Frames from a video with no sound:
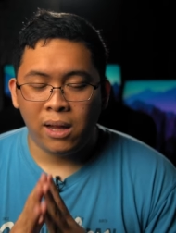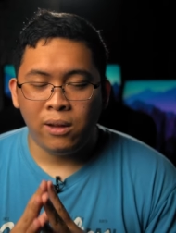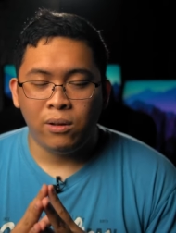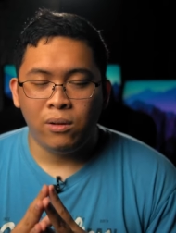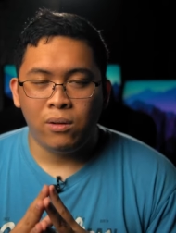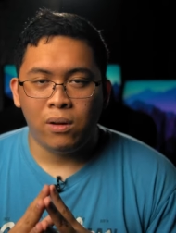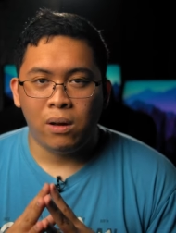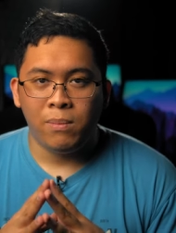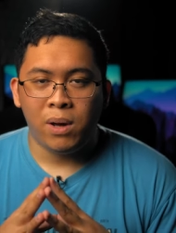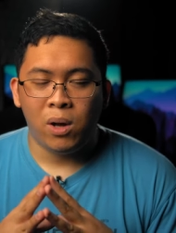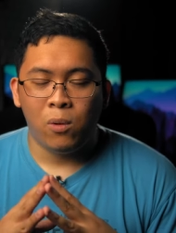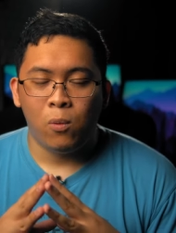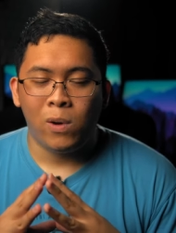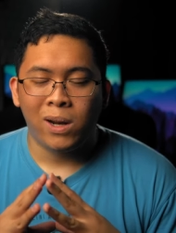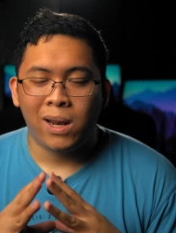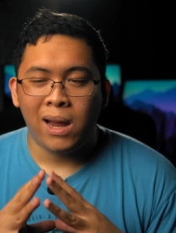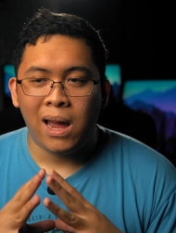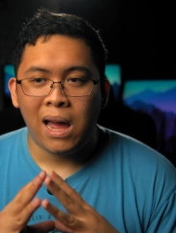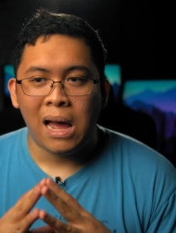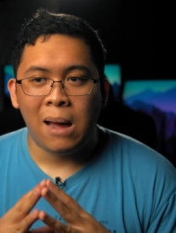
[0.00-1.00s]
tell you about
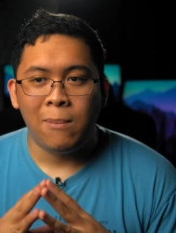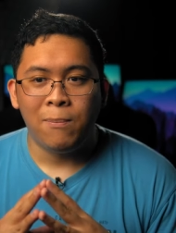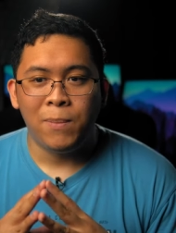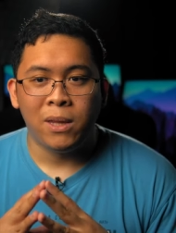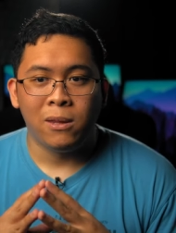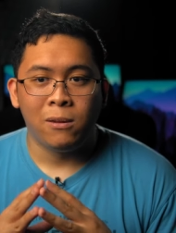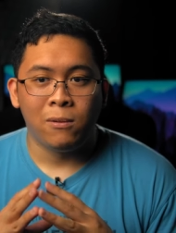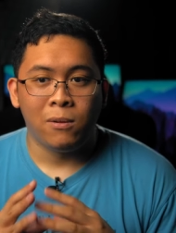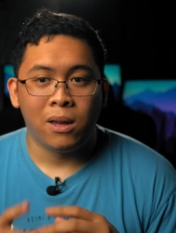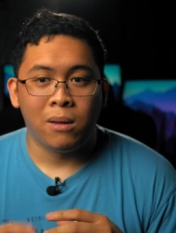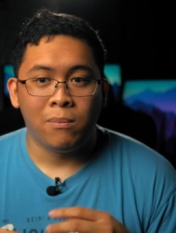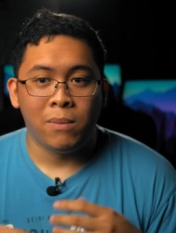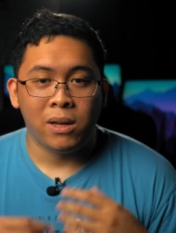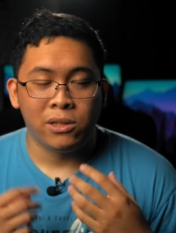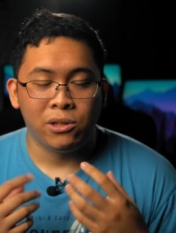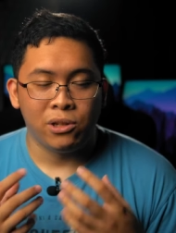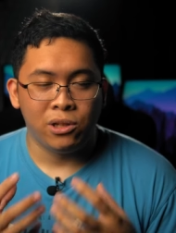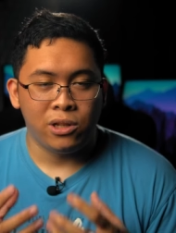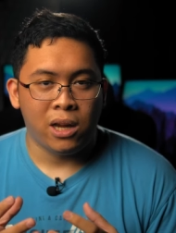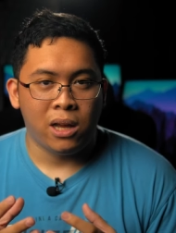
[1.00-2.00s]
what happened to him
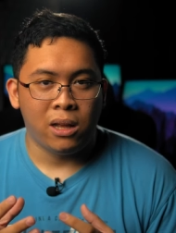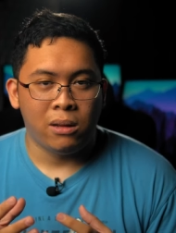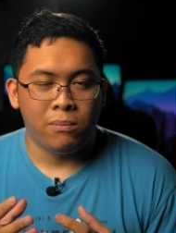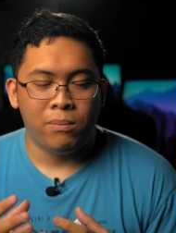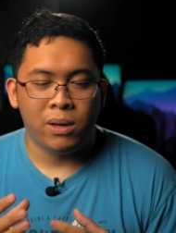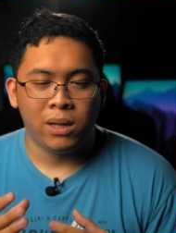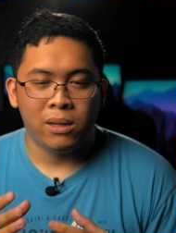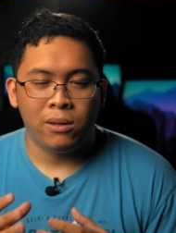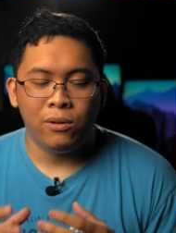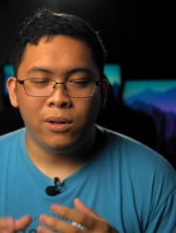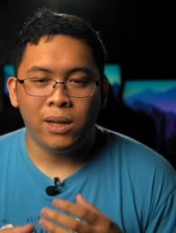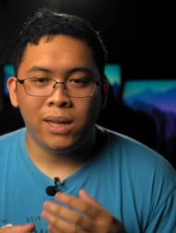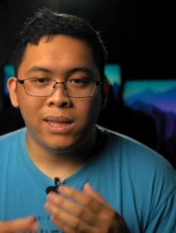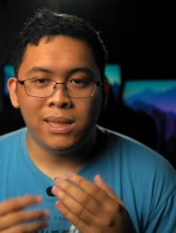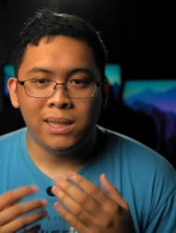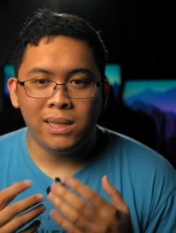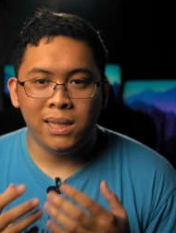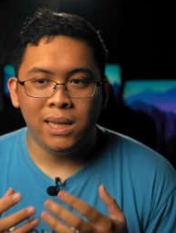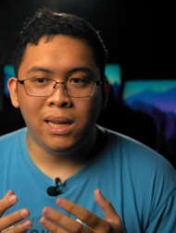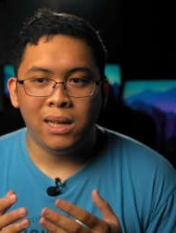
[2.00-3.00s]
as a child, but you can
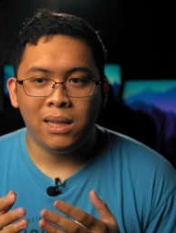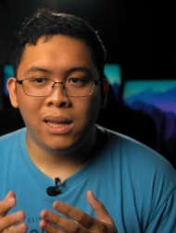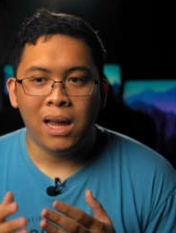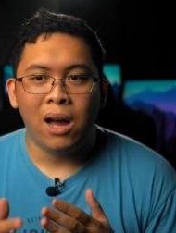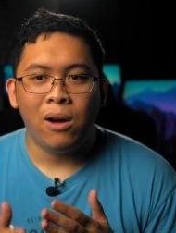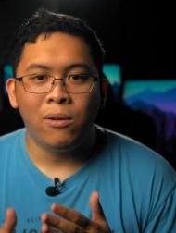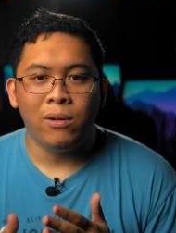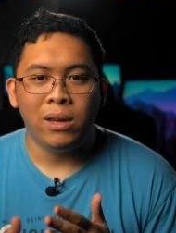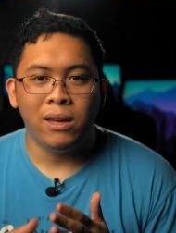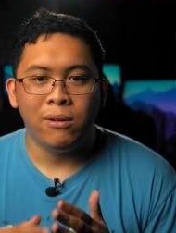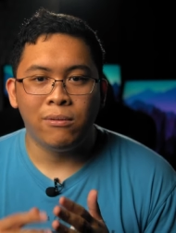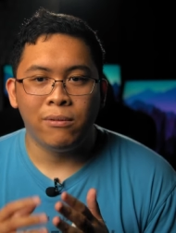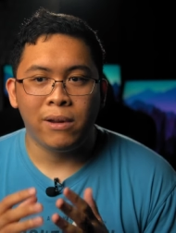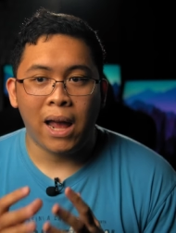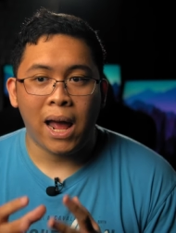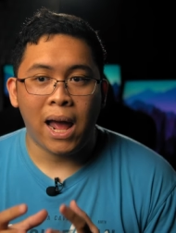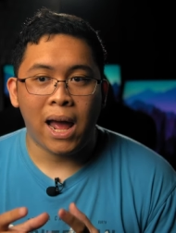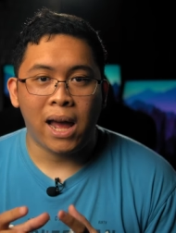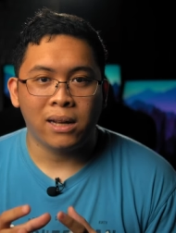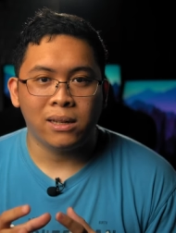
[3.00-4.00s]
see on how he
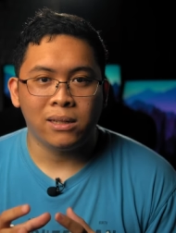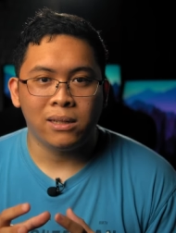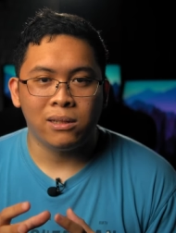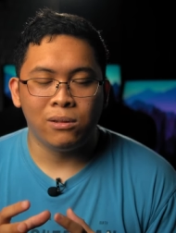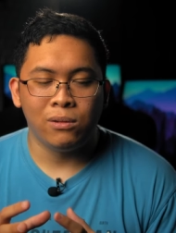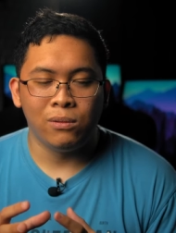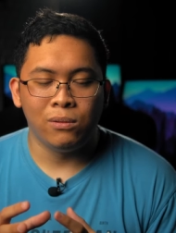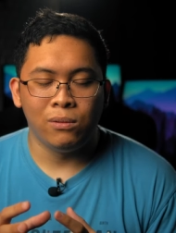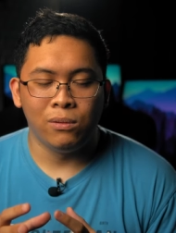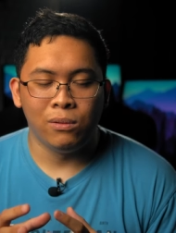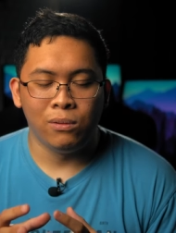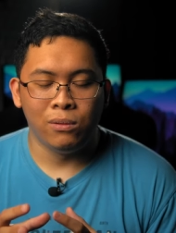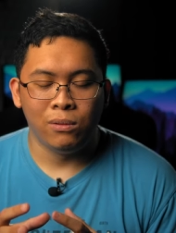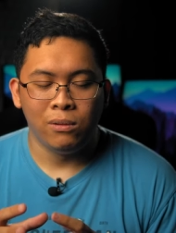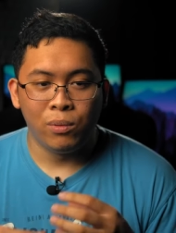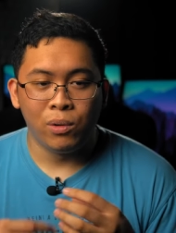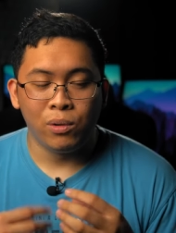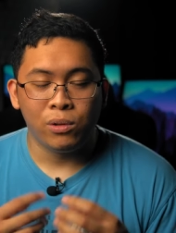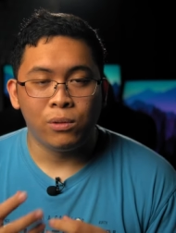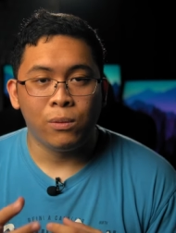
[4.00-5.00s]
reacts to
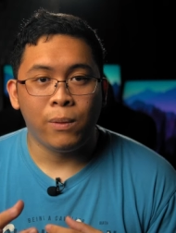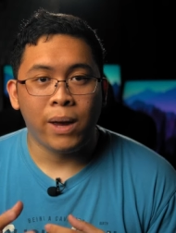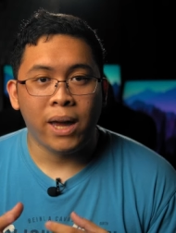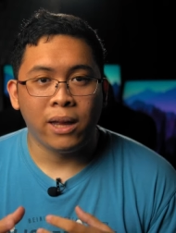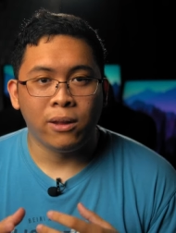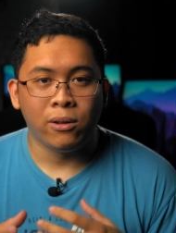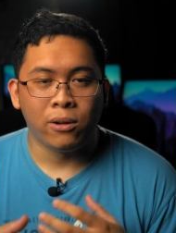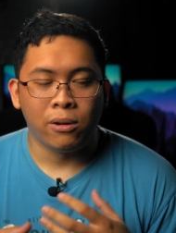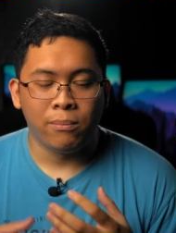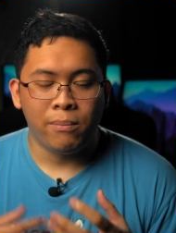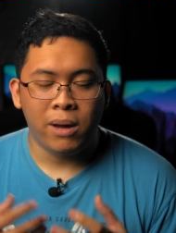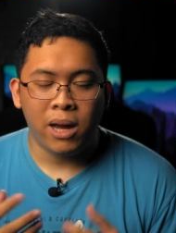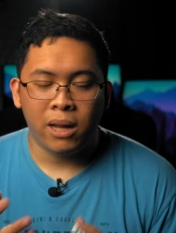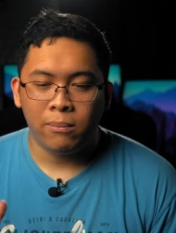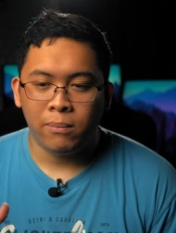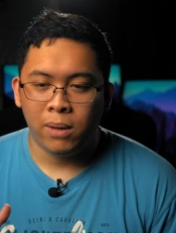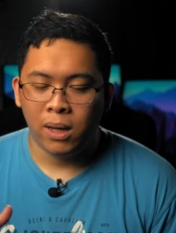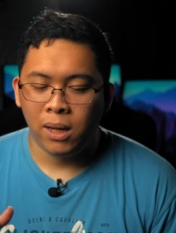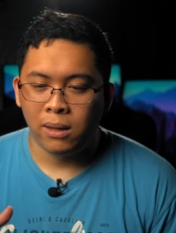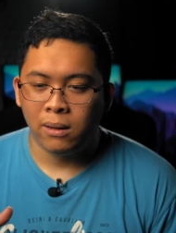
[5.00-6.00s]
Bruce Wayne or
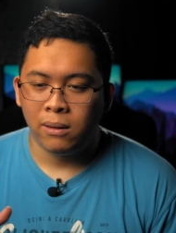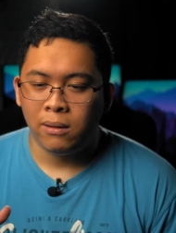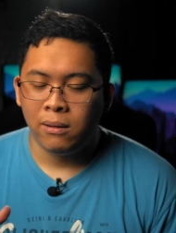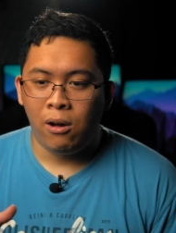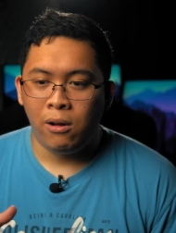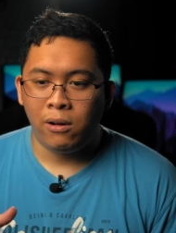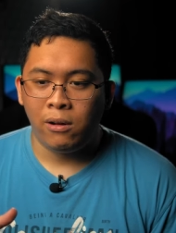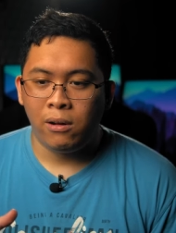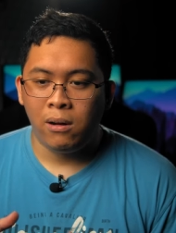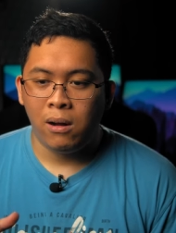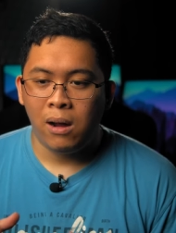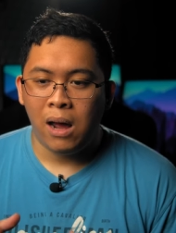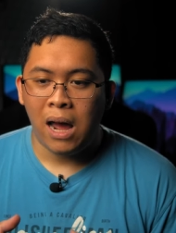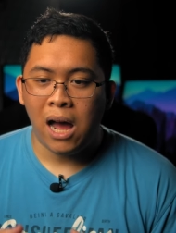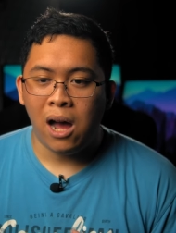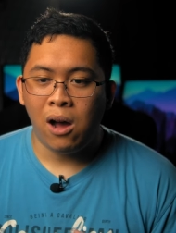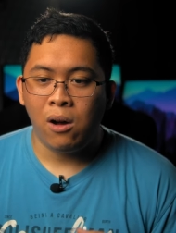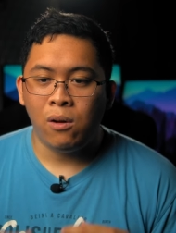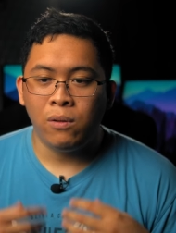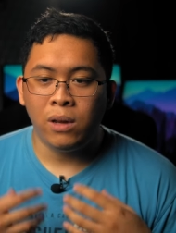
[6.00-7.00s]
Batman, on
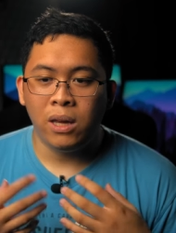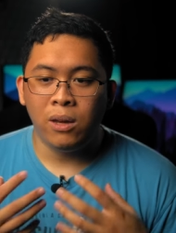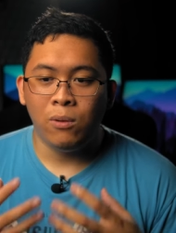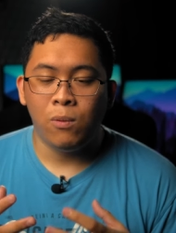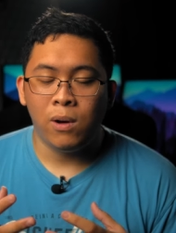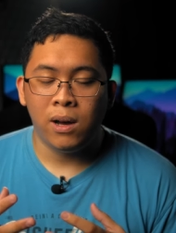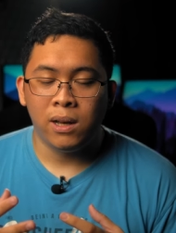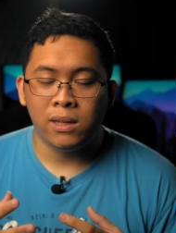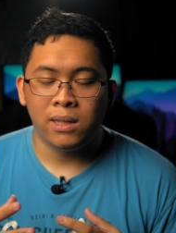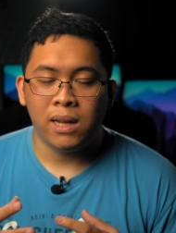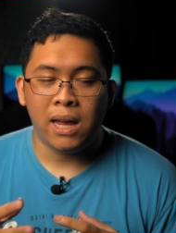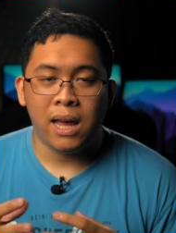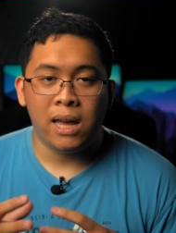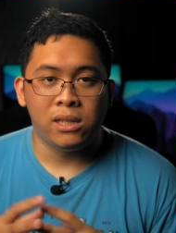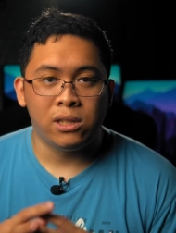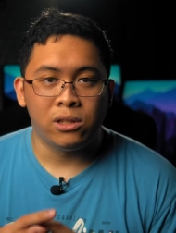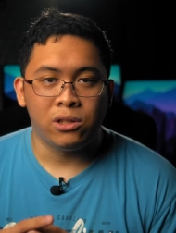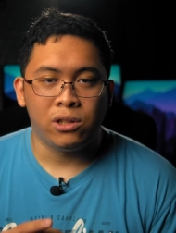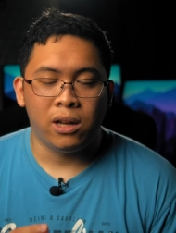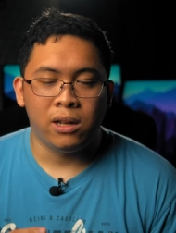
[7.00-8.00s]
how he was
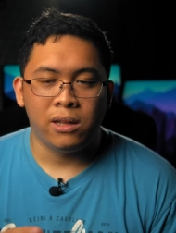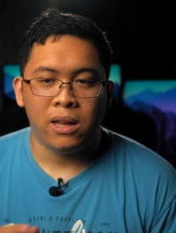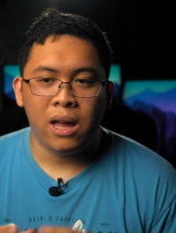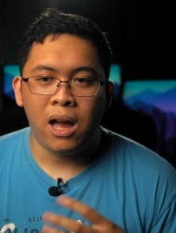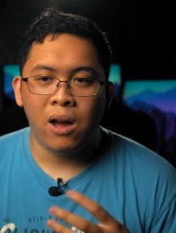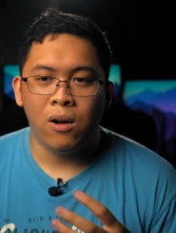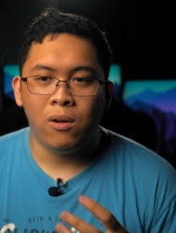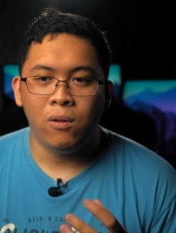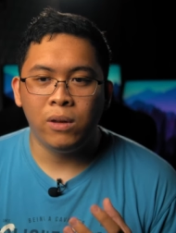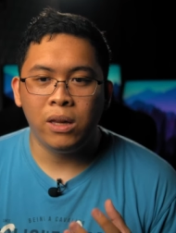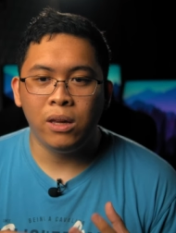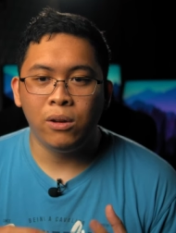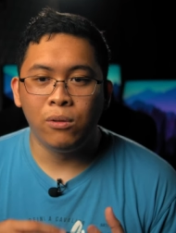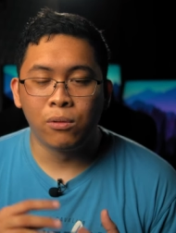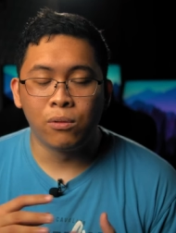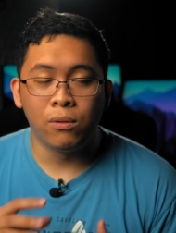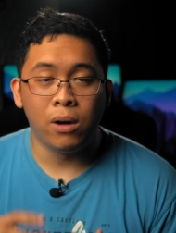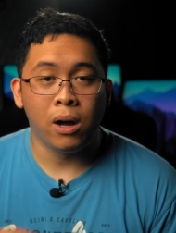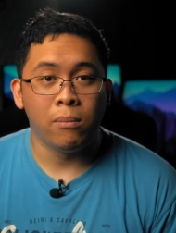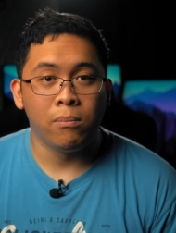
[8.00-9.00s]
as a child, how he
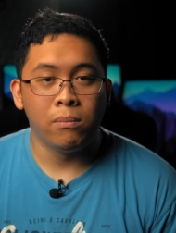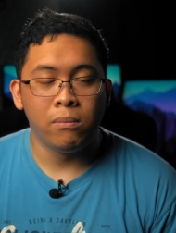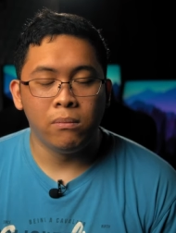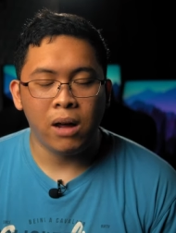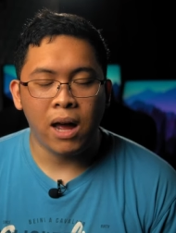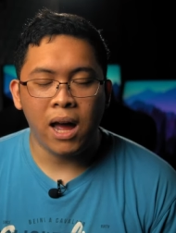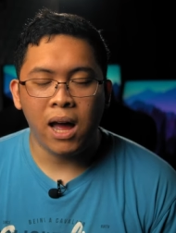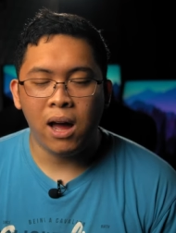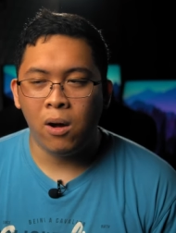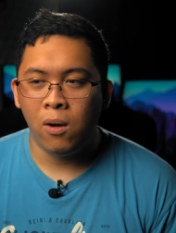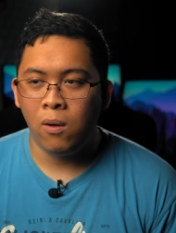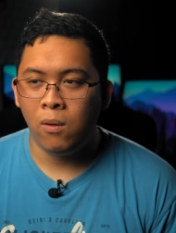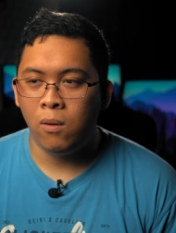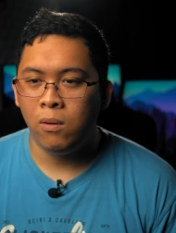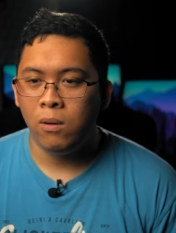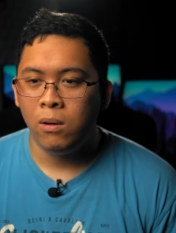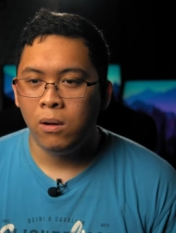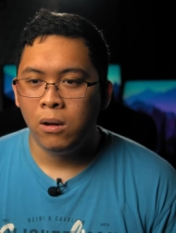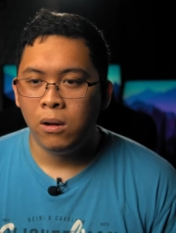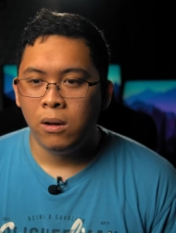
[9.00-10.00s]
grew up,
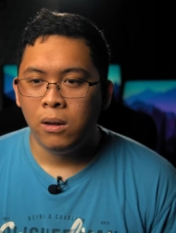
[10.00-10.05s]
how